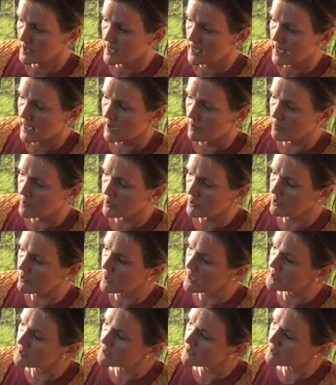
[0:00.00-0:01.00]
And with
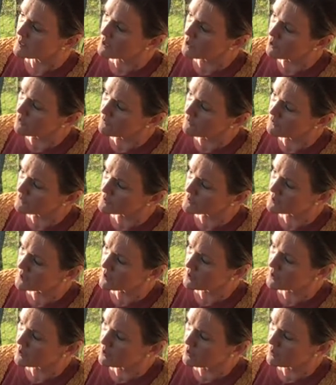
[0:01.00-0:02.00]
great skillful
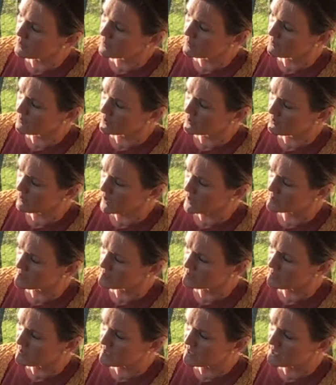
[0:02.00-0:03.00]
skill and with great
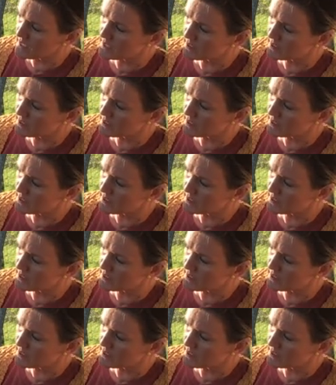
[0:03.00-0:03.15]
speedy